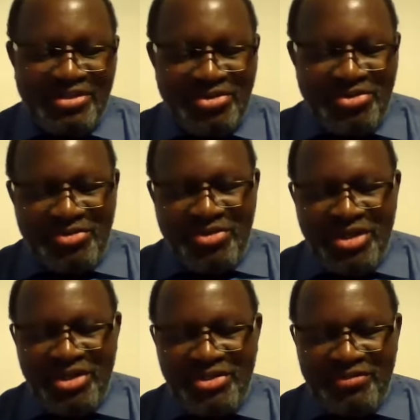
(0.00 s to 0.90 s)
So the
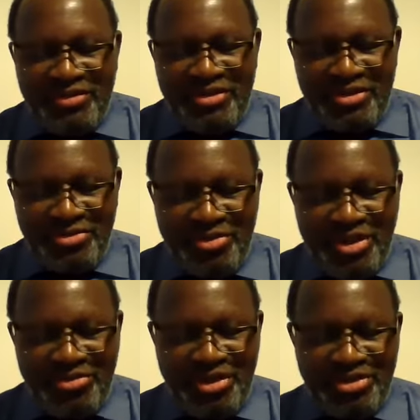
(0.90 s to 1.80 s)
word of God
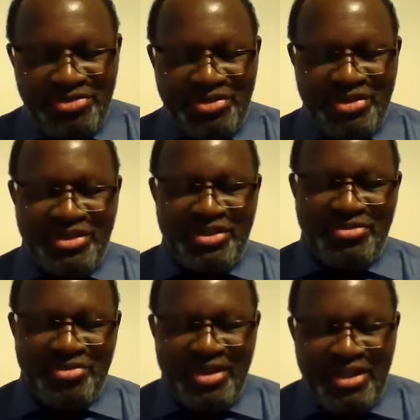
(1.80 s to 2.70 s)
we are going to share
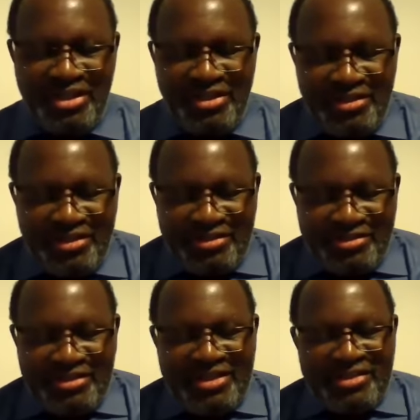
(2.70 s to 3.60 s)
today,
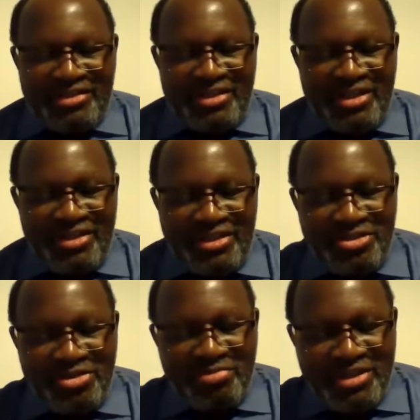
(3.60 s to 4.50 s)
we can say
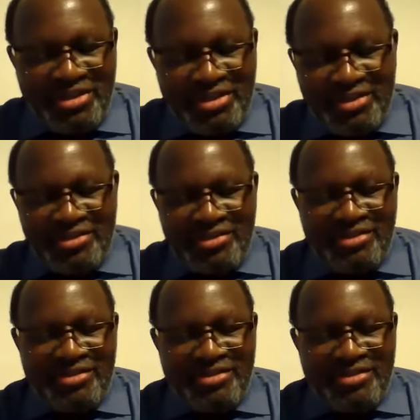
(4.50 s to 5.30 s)
the topic is,